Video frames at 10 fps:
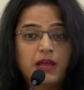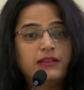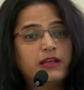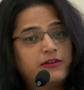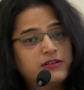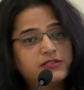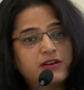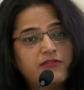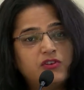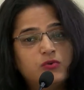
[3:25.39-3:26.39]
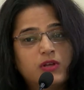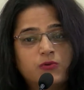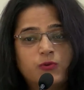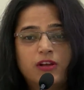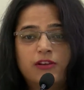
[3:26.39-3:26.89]
And there is revenue
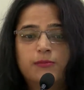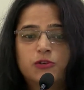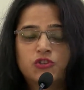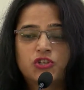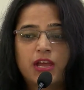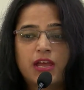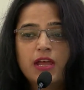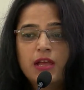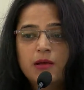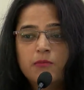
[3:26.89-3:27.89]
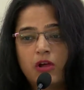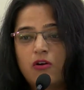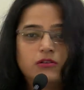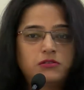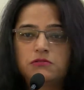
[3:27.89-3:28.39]
that we are able to share
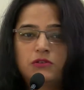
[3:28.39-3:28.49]
because,